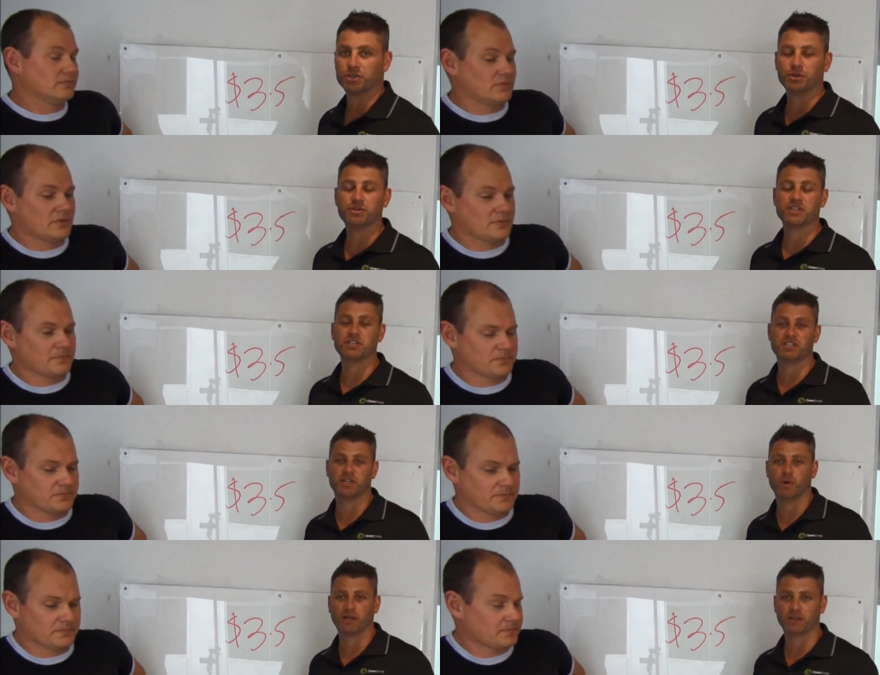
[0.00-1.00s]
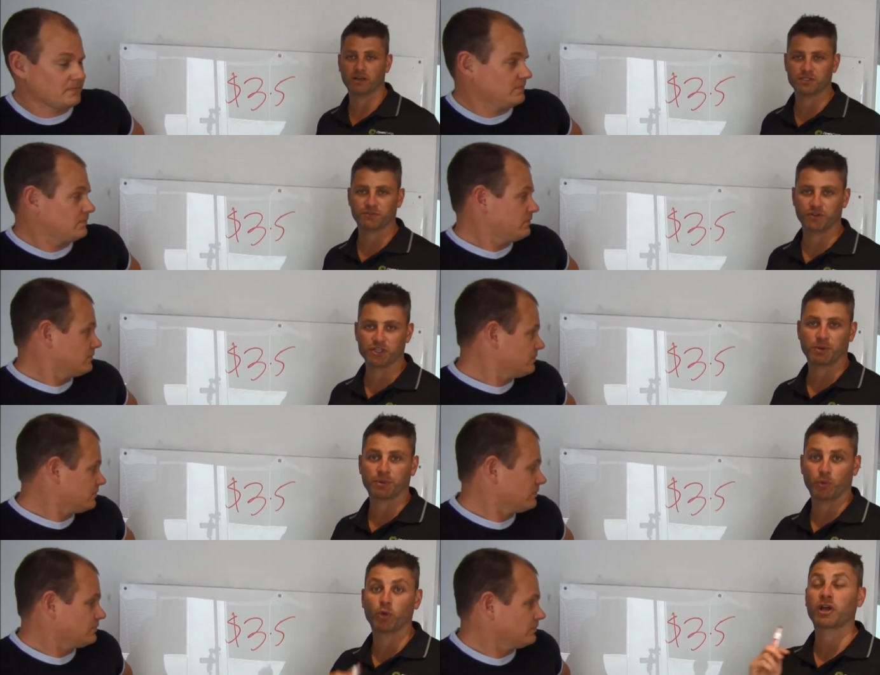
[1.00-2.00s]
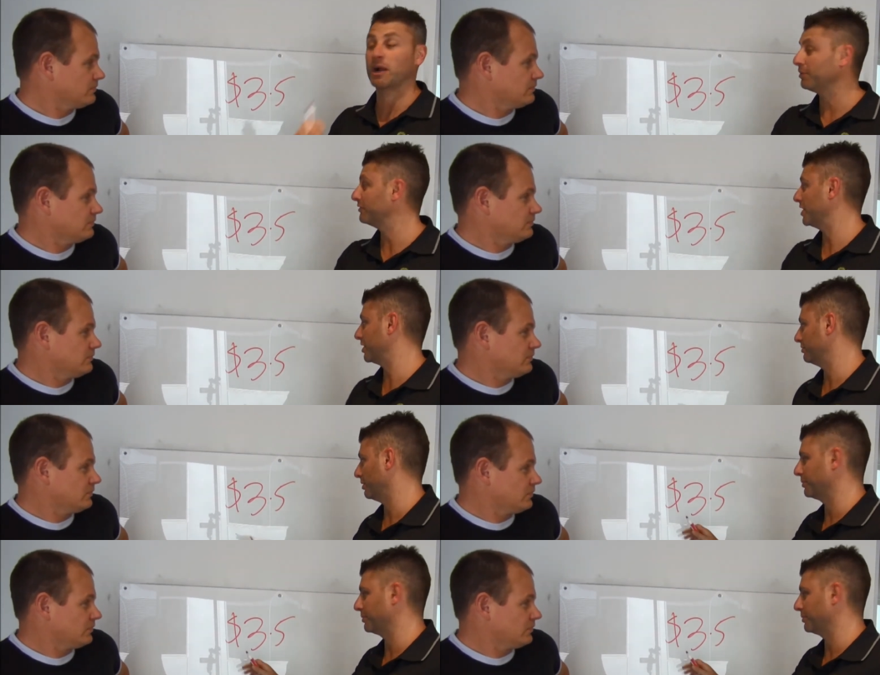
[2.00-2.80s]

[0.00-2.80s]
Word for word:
Speaker 1: you, since year one, guys, the first property would have gone up in value. I'm